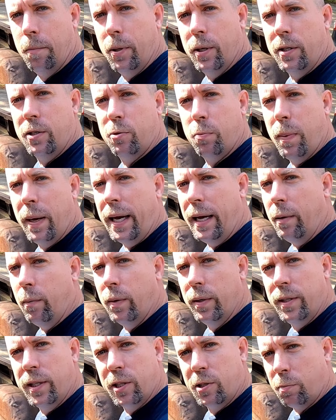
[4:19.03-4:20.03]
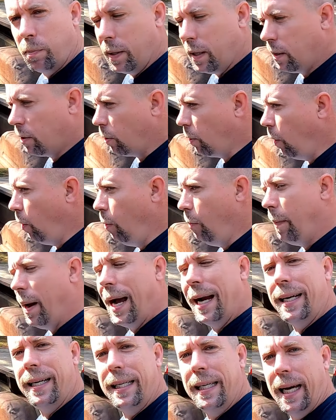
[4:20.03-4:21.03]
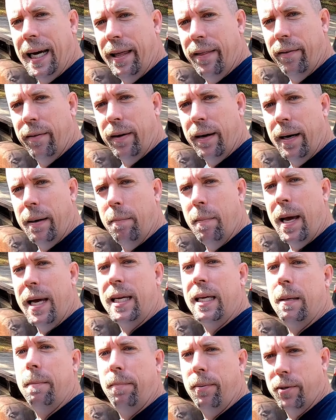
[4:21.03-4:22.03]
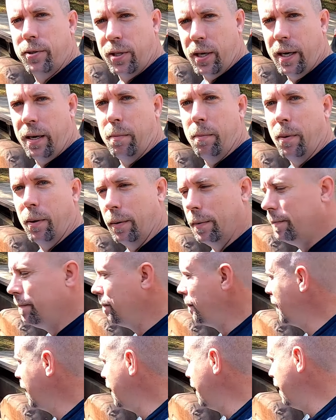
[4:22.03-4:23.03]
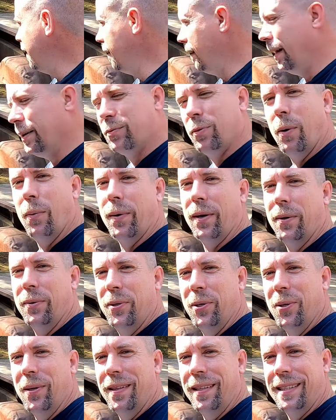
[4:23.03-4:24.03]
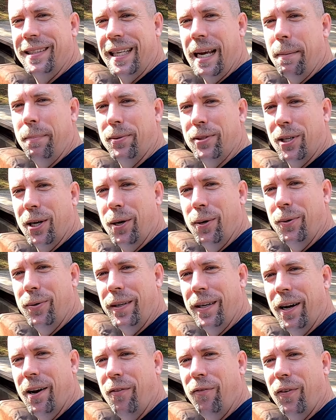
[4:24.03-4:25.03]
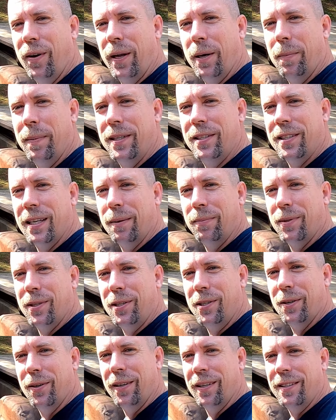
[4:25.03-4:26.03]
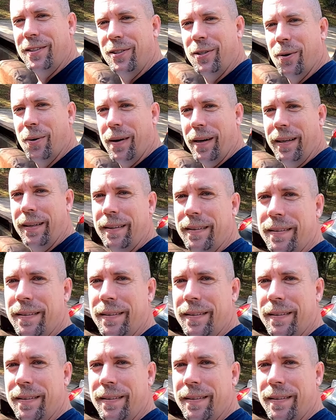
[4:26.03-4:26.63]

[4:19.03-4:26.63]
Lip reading: Puddin's bed would just be thrown back together and make it presentable. That's what we're going to do in this episode, and hopefully it'll be something you'll enjoy.